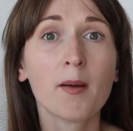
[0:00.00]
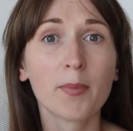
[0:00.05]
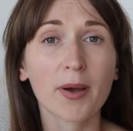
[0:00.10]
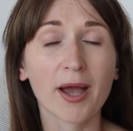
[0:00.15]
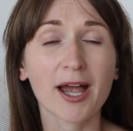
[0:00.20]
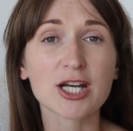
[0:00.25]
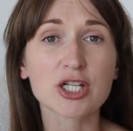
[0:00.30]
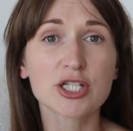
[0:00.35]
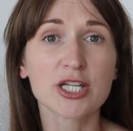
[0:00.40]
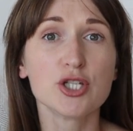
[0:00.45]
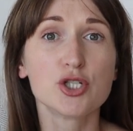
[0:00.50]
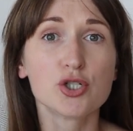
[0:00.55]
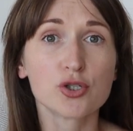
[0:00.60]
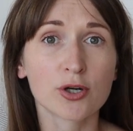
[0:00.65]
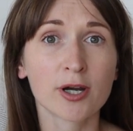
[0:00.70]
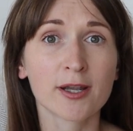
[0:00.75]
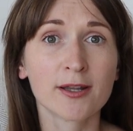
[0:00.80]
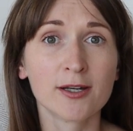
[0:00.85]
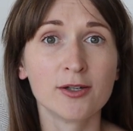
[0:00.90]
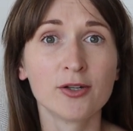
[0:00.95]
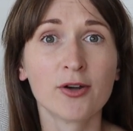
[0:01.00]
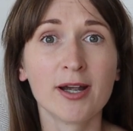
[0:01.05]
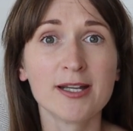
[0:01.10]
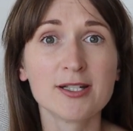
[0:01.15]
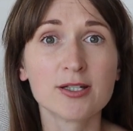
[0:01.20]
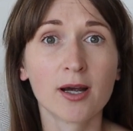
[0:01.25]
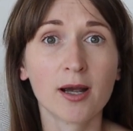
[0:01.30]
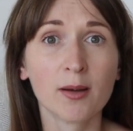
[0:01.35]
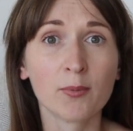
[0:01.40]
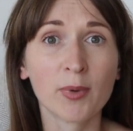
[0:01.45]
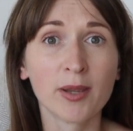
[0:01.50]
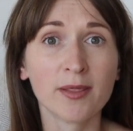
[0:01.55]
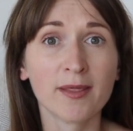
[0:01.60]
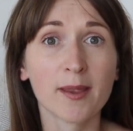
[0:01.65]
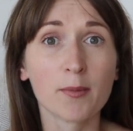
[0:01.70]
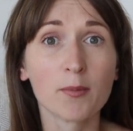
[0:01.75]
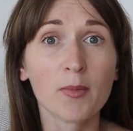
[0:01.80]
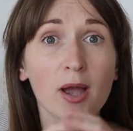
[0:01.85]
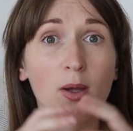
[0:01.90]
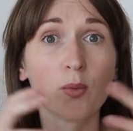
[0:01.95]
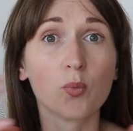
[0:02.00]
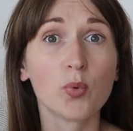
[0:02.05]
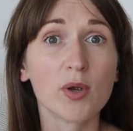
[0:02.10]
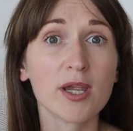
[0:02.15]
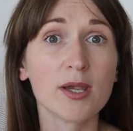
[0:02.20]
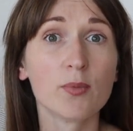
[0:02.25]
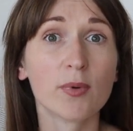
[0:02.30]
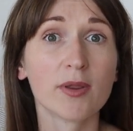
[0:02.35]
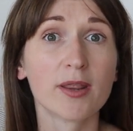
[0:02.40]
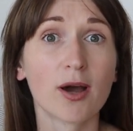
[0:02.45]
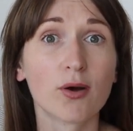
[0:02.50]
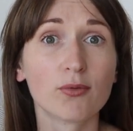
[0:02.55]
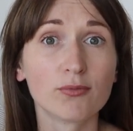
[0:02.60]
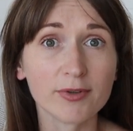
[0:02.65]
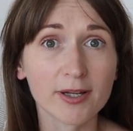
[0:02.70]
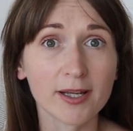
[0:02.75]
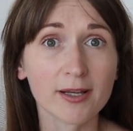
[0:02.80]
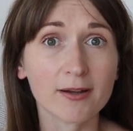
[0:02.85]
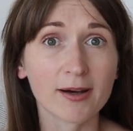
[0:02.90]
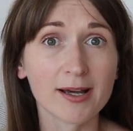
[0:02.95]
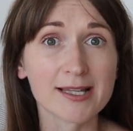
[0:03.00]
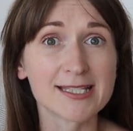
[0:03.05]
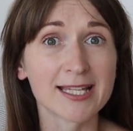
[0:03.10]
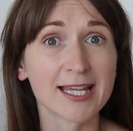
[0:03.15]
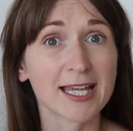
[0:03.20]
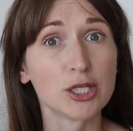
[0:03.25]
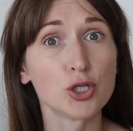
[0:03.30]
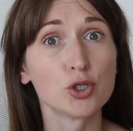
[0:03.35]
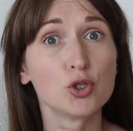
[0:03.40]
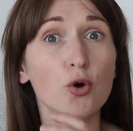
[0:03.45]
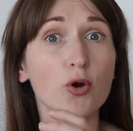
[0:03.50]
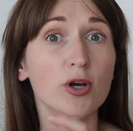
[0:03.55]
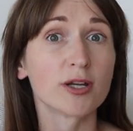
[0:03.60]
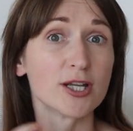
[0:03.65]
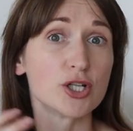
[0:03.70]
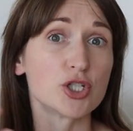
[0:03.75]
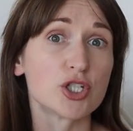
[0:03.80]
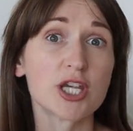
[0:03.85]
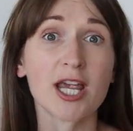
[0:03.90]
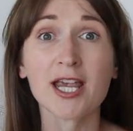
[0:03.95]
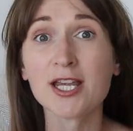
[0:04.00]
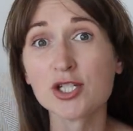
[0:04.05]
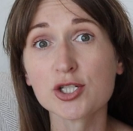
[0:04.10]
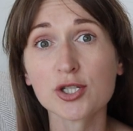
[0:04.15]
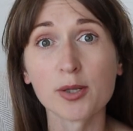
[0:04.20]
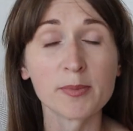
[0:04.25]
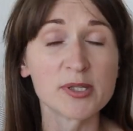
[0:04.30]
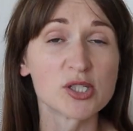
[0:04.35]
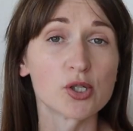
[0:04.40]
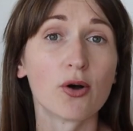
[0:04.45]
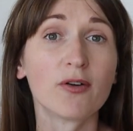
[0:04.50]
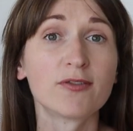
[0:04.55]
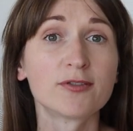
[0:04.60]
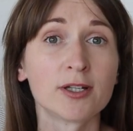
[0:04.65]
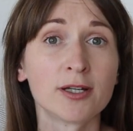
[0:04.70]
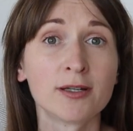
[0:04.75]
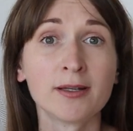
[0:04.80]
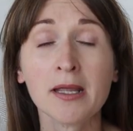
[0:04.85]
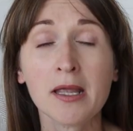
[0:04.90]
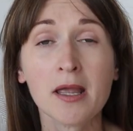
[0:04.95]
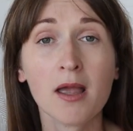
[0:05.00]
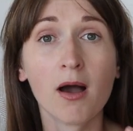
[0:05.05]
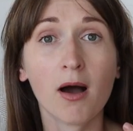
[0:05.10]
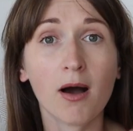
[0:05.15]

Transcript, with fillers: but actually during the nighttime when they might wee without realizing and you're not going to change them as often,